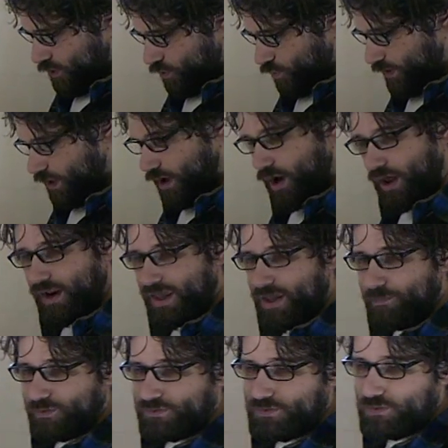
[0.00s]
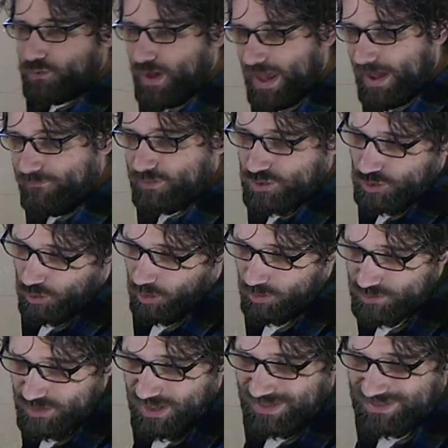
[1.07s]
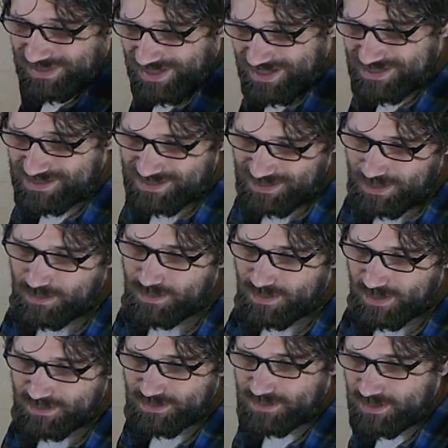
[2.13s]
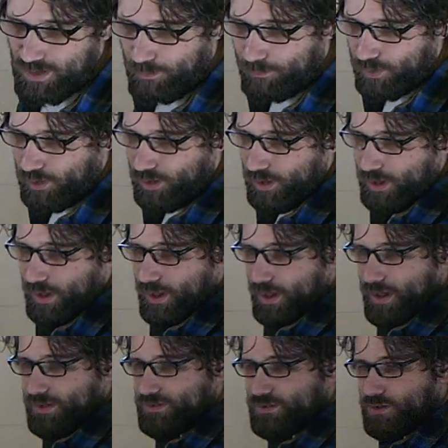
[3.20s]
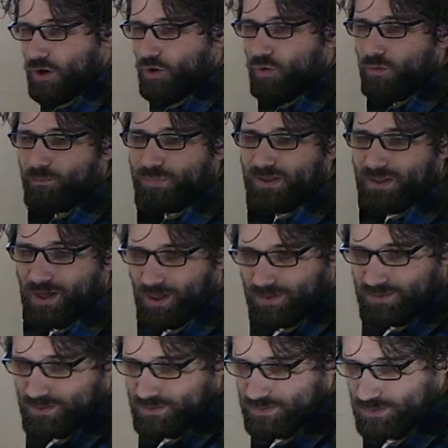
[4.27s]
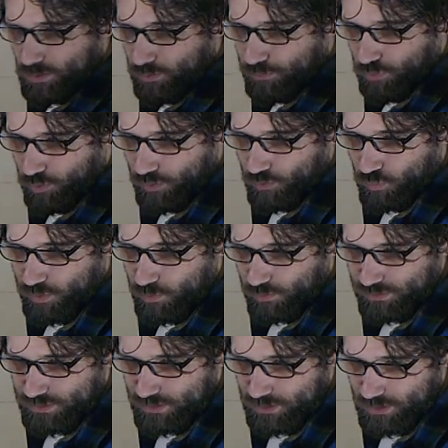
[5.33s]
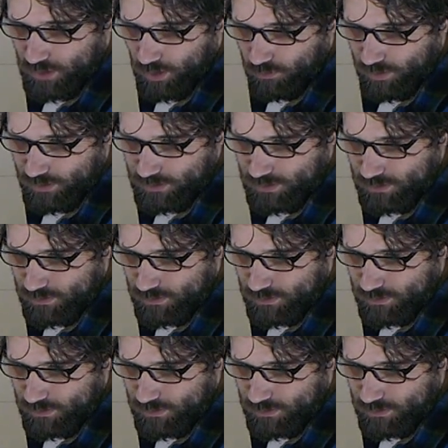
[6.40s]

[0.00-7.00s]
We are unable to have a charge less than this number, and so because it is so important, we will denote it